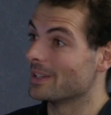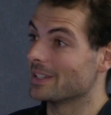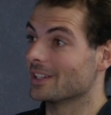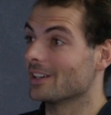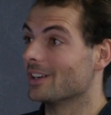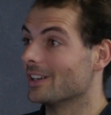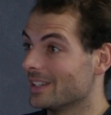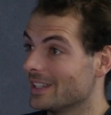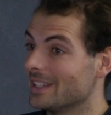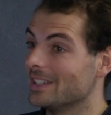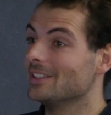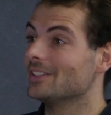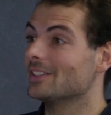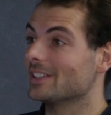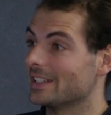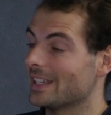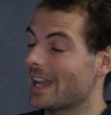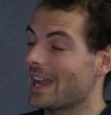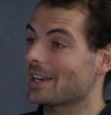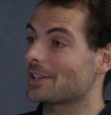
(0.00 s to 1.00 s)
make it
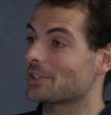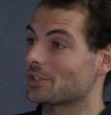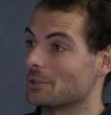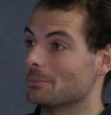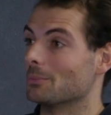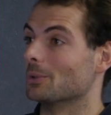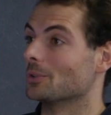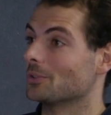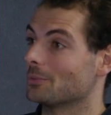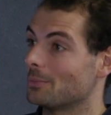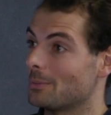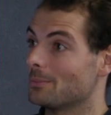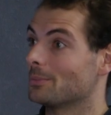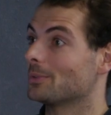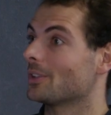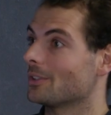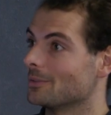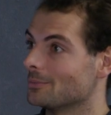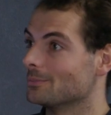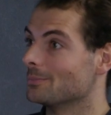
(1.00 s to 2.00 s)
easily actionable,
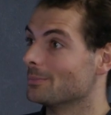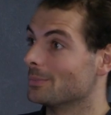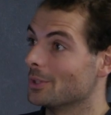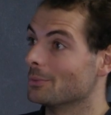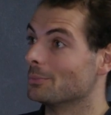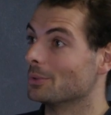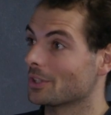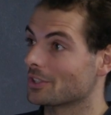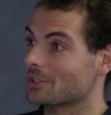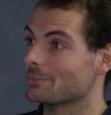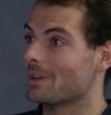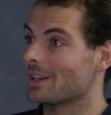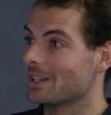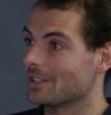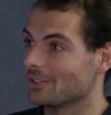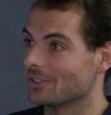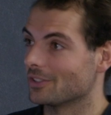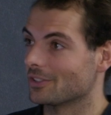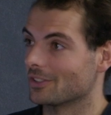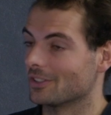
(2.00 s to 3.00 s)
so your production
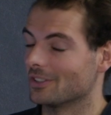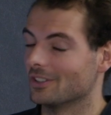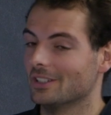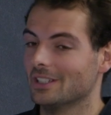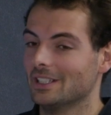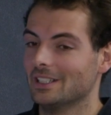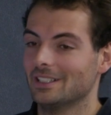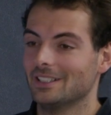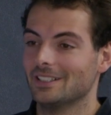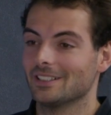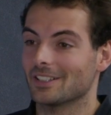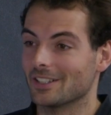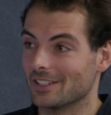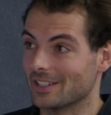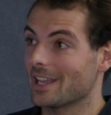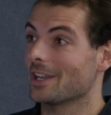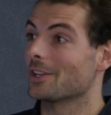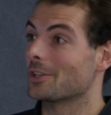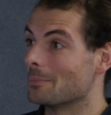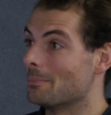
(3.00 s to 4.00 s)
managers can
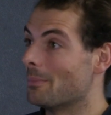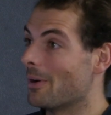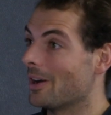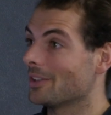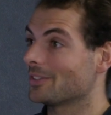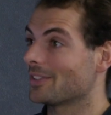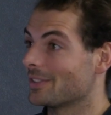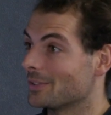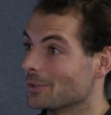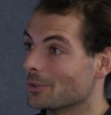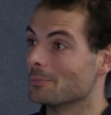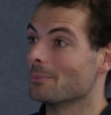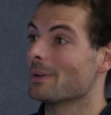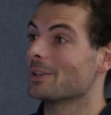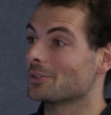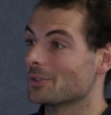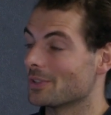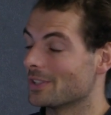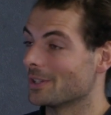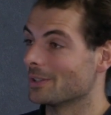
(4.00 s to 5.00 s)
get good parts of the door and
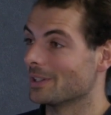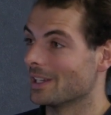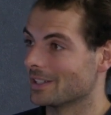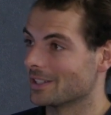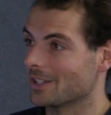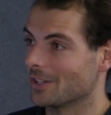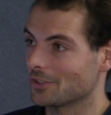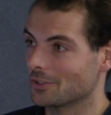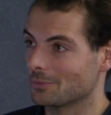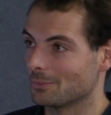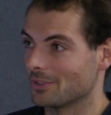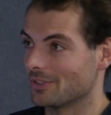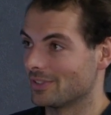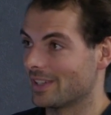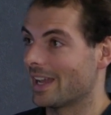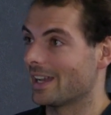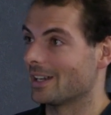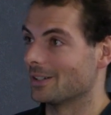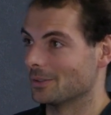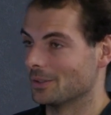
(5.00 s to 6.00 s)
make sure they don't let customers
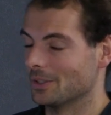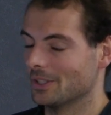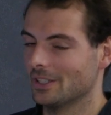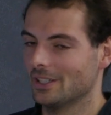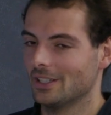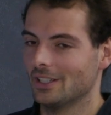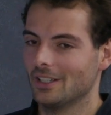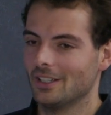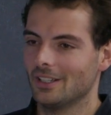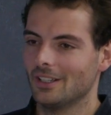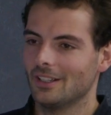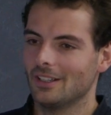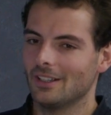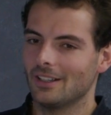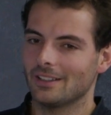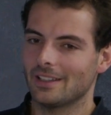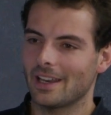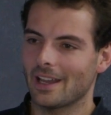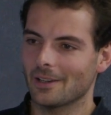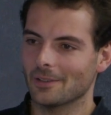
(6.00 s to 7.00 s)
down.
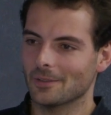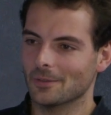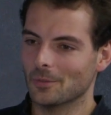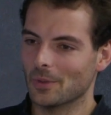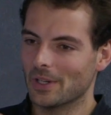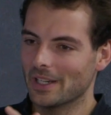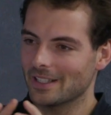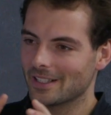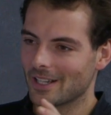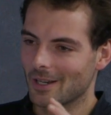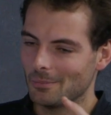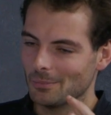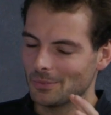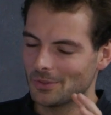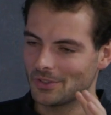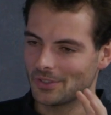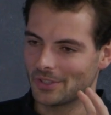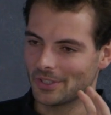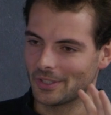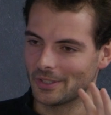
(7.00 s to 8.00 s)
Now, when it
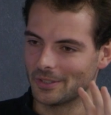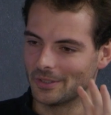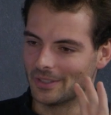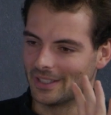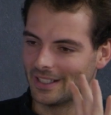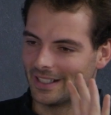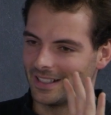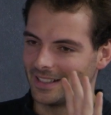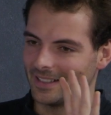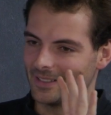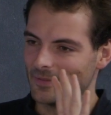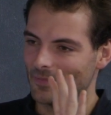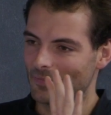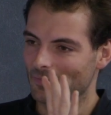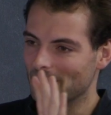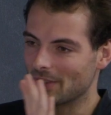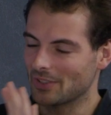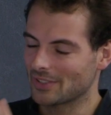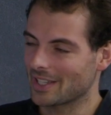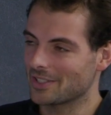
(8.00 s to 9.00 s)
comes to
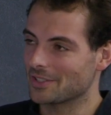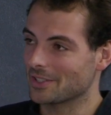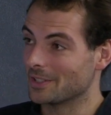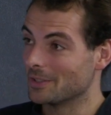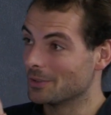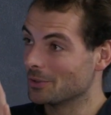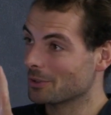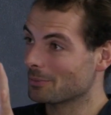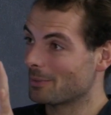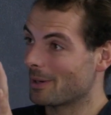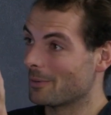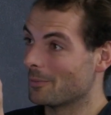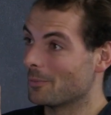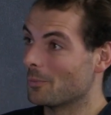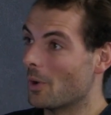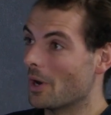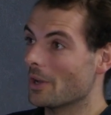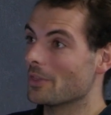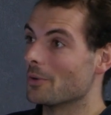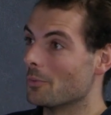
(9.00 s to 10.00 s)
the scheduling, you talked
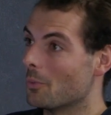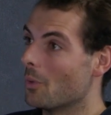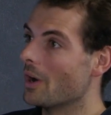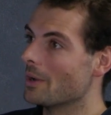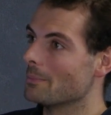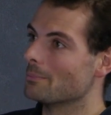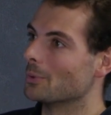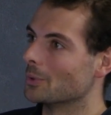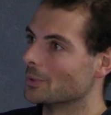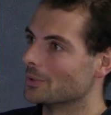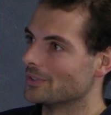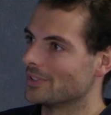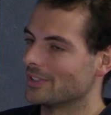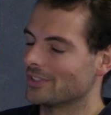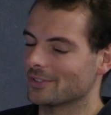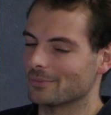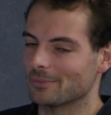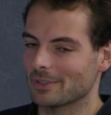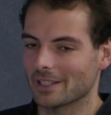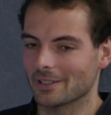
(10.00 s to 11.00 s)
about the whiteboard
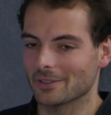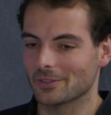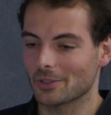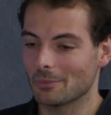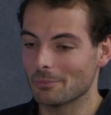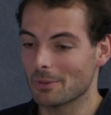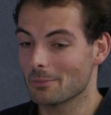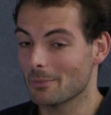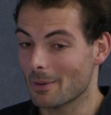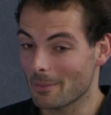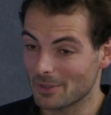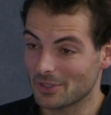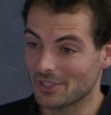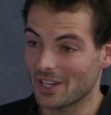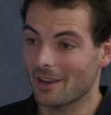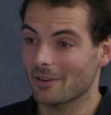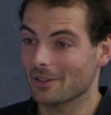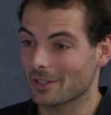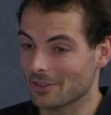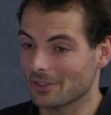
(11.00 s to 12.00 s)
system. Now, some people might be
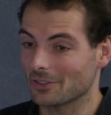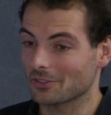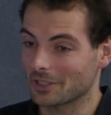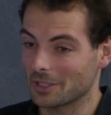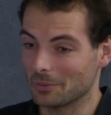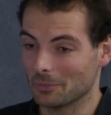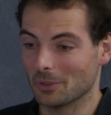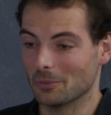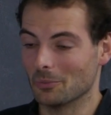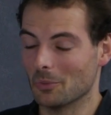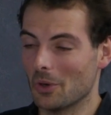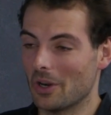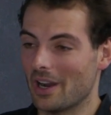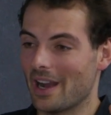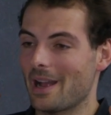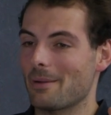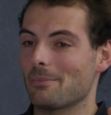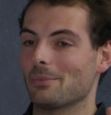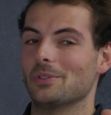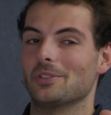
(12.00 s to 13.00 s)
shouting at the screen, well, what
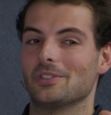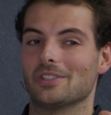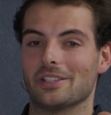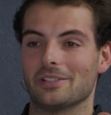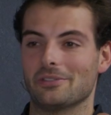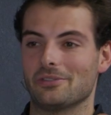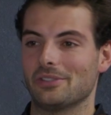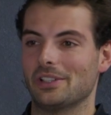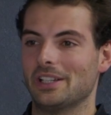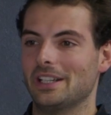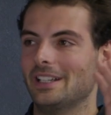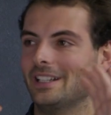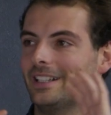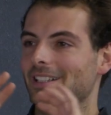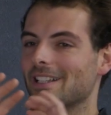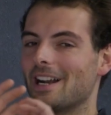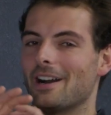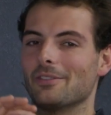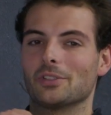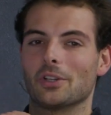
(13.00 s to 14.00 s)
happens if
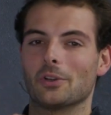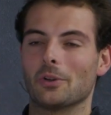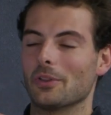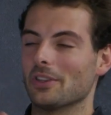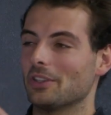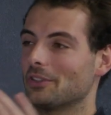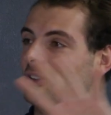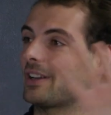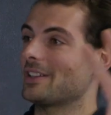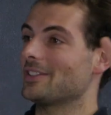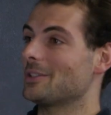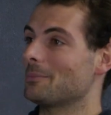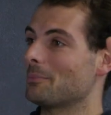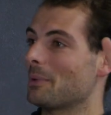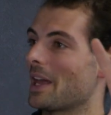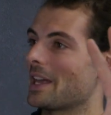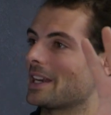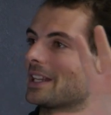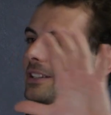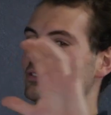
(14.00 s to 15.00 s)
I've done all this fancy
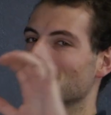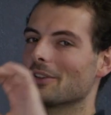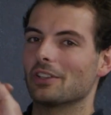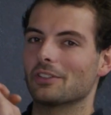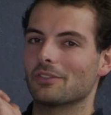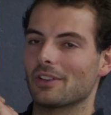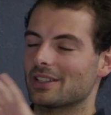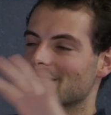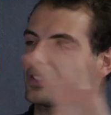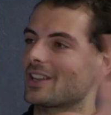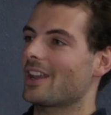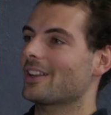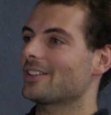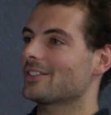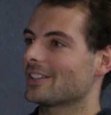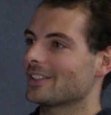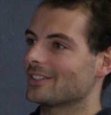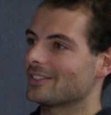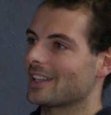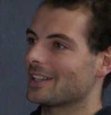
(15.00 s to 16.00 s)
planning, I've got this
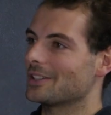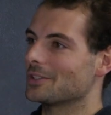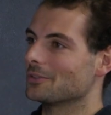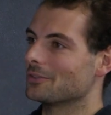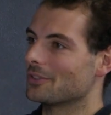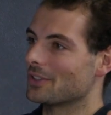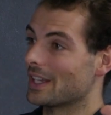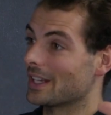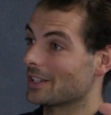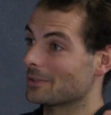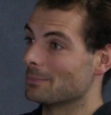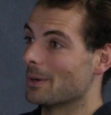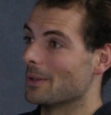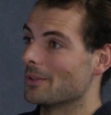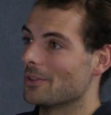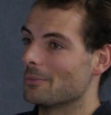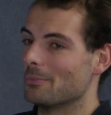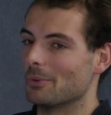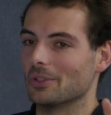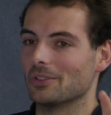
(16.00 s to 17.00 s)
fantastic schedule for the next
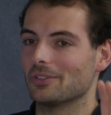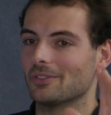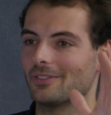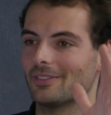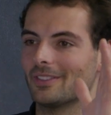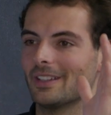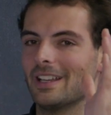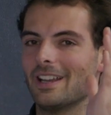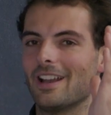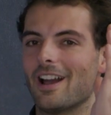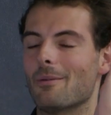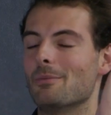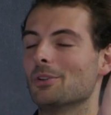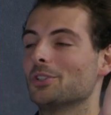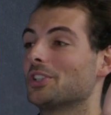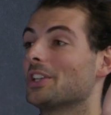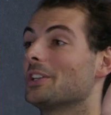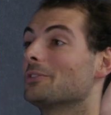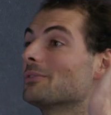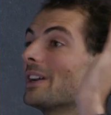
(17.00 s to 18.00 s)
month, but a
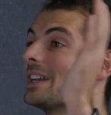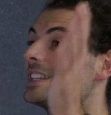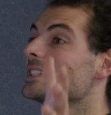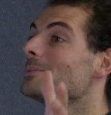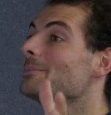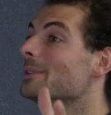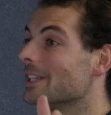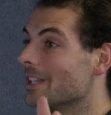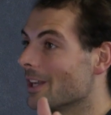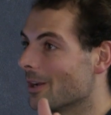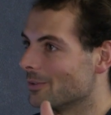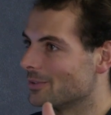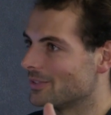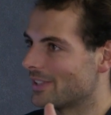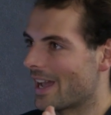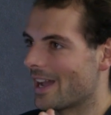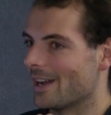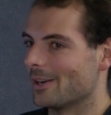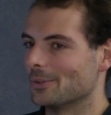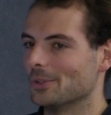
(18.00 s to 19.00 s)
machine randomly goes
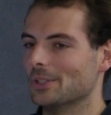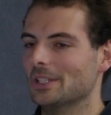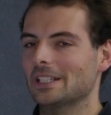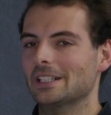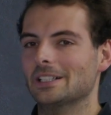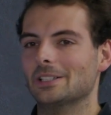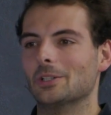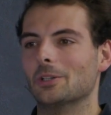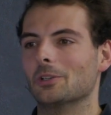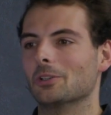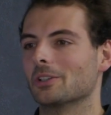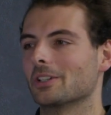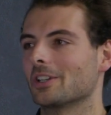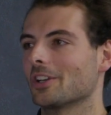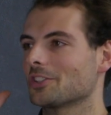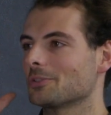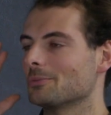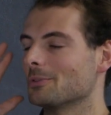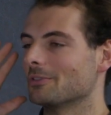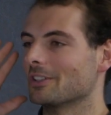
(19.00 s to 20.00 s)
down, or a
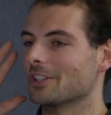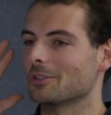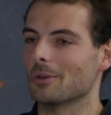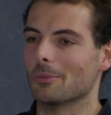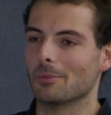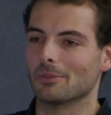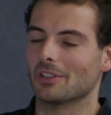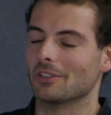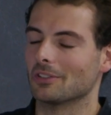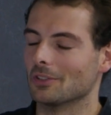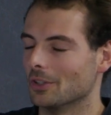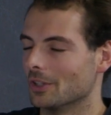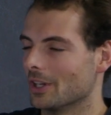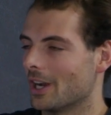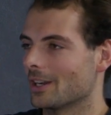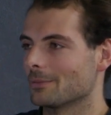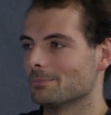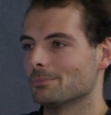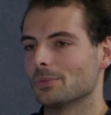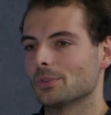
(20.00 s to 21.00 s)
customer rings me up and says, look,
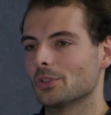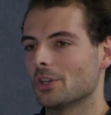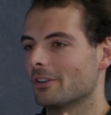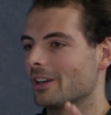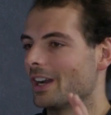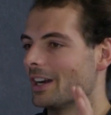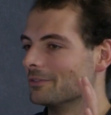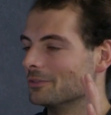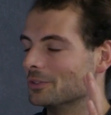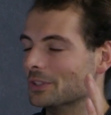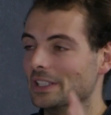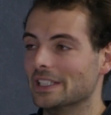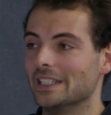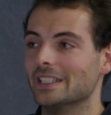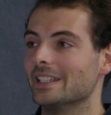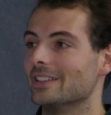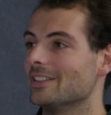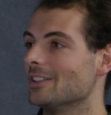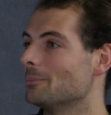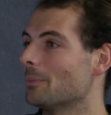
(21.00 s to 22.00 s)
I'm sorry, I really
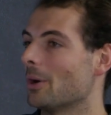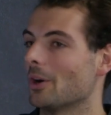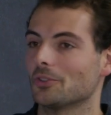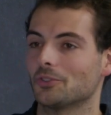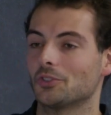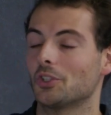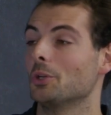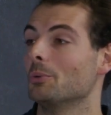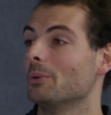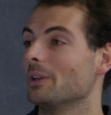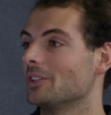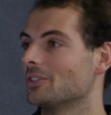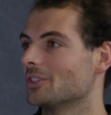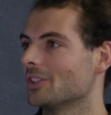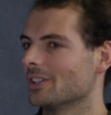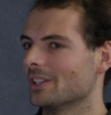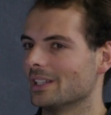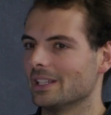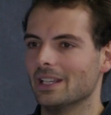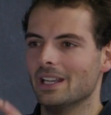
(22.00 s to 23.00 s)
need these parts 2 weeks
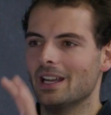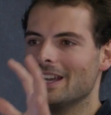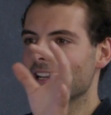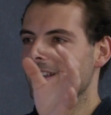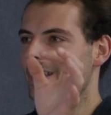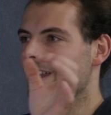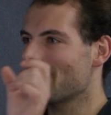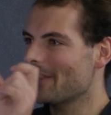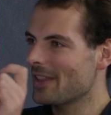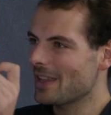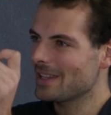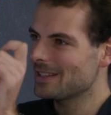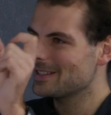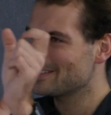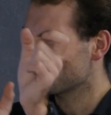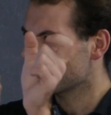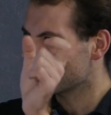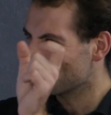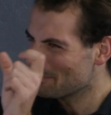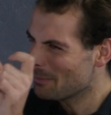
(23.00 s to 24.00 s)
early. Can they
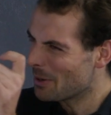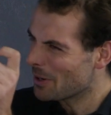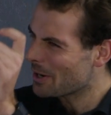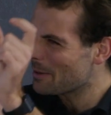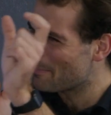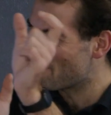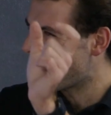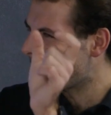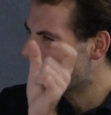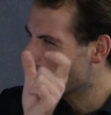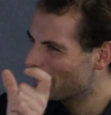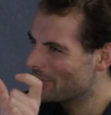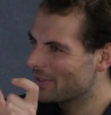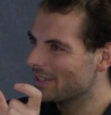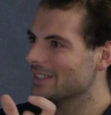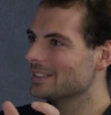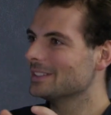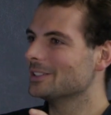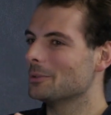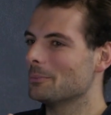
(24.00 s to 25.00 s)
just muck about with
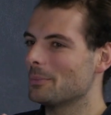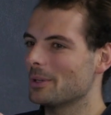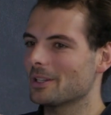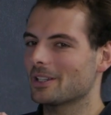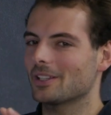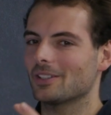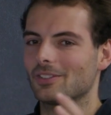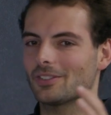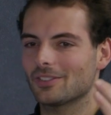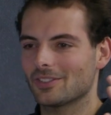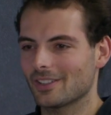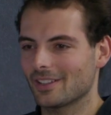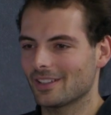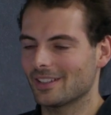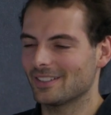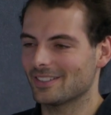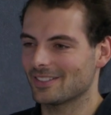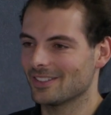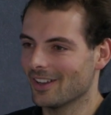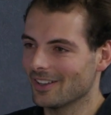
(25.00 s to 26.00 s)
it a little bit? Because
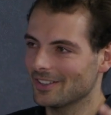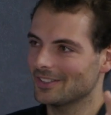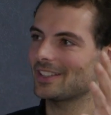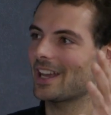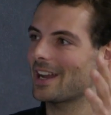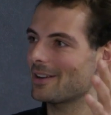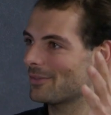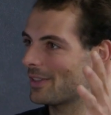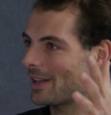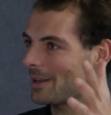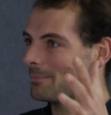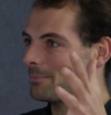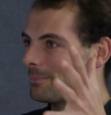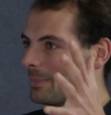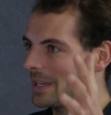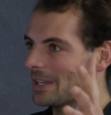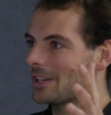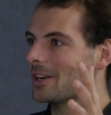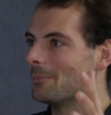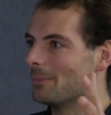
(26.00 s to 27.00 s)
it's nice to have that
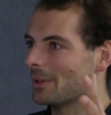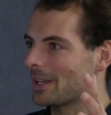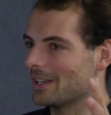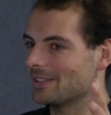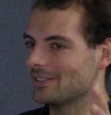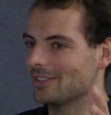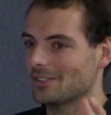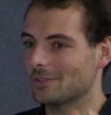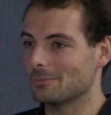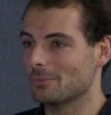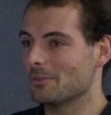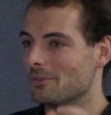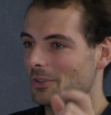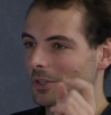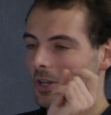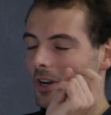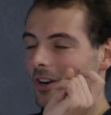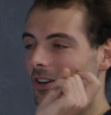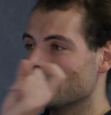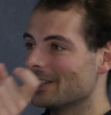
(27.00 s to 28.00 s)
big, complicated system, but if
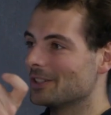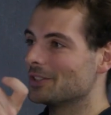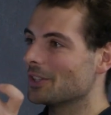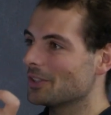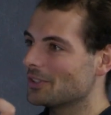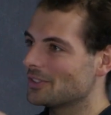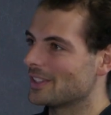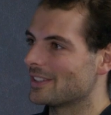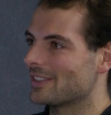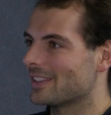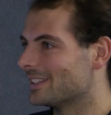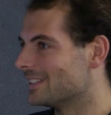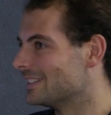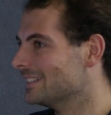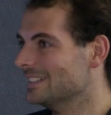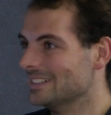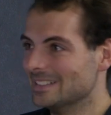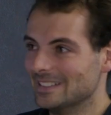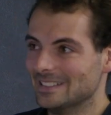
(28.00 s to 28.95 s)
you can't adjust it, then